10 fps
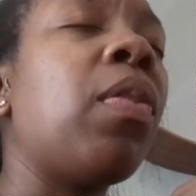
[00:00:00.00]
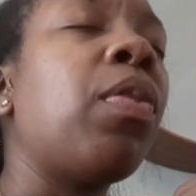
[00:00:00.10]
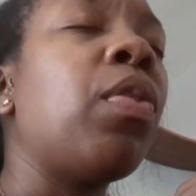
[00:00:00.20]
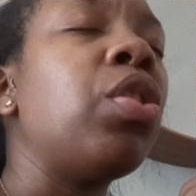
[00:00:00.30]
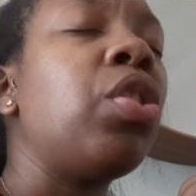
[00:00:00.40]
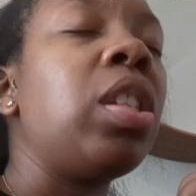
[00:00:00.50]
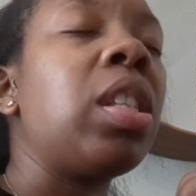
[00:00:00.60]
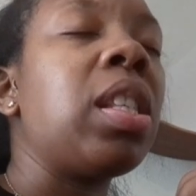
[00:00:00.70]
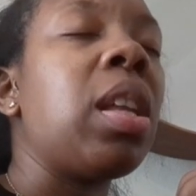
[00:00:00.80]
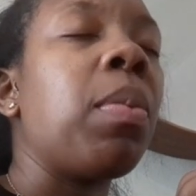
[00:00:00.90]
for in
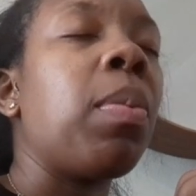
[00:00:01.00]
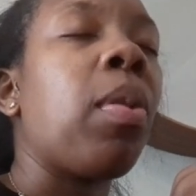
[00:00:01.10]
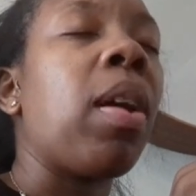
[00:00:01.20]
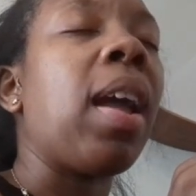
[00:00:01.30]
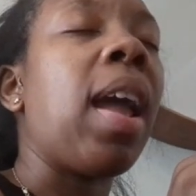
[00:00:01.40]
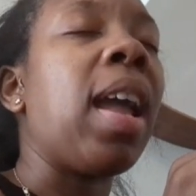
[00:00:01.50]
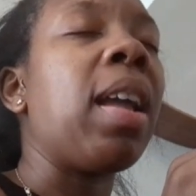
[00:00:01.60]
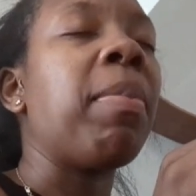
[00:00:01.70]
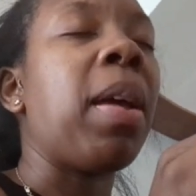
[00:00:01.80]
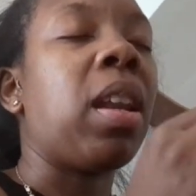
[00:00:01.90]
Jesus' name we pray,
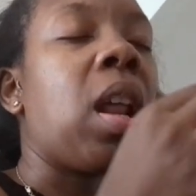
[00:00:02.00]
amen.